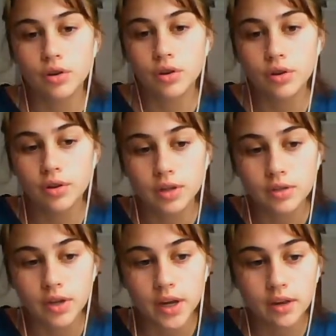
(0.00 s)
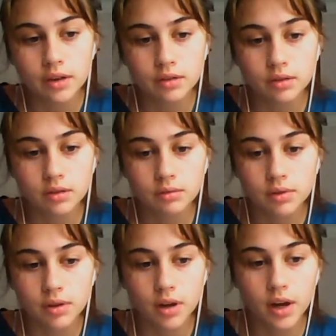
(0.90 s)
no, no. That's okay.
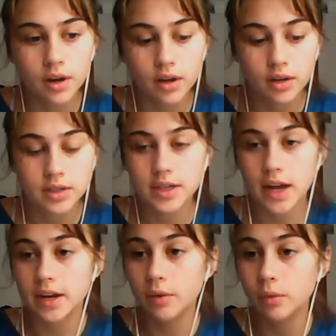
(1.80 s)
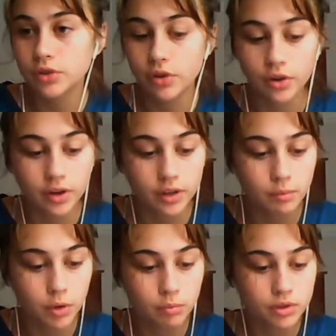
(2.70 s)
I'm kind of understanding what's going on at the
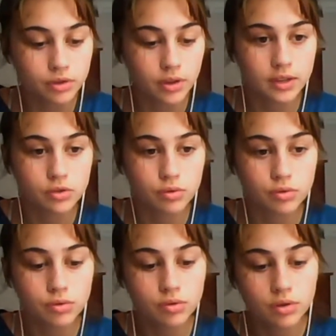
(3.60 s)
moment, so that's cool.